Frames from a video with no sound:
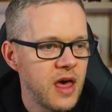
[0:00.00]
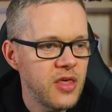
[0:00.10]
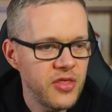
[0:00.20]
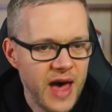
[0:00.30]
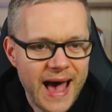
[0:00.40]

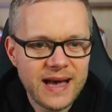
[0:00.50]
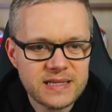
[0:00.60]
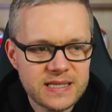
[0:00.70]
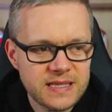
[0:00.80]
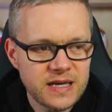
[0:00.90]

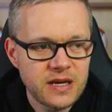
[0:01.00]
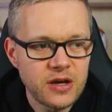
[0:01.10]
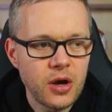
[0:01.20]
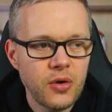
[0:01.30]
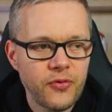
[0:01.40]
That's
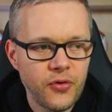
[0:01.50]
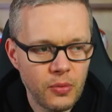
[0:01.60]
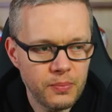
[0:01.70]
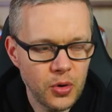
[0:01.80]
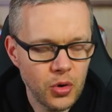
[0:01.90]

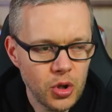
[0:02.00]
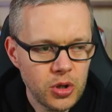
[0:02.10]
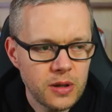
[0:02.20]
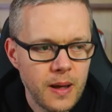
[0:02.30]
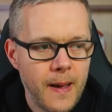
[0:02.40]

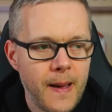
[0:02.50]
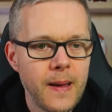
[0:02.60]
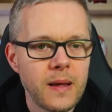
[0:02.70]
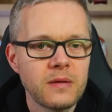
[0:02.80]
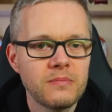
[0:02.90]

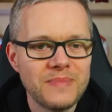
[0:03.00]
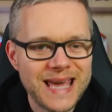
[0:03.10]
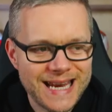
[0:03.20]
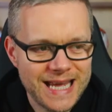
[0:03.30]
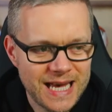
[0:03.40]

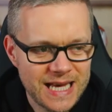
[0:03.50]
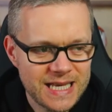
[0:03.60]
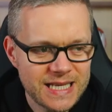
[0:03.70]
footballmedia